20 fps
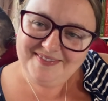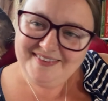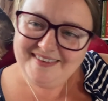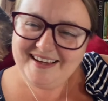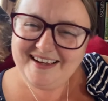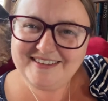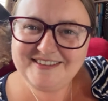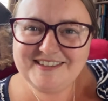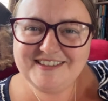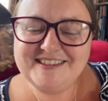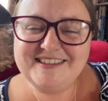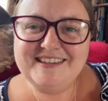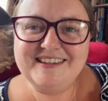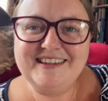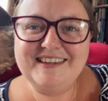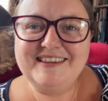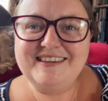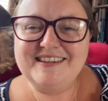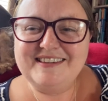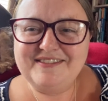I just,
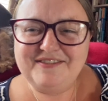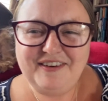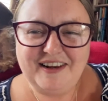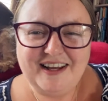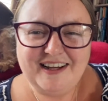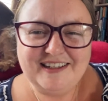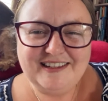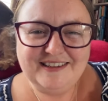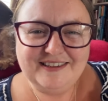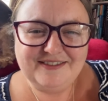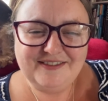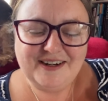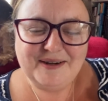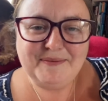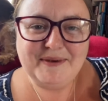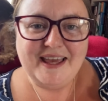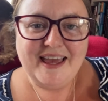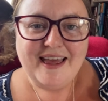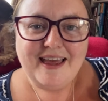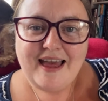there's flies around
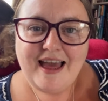me.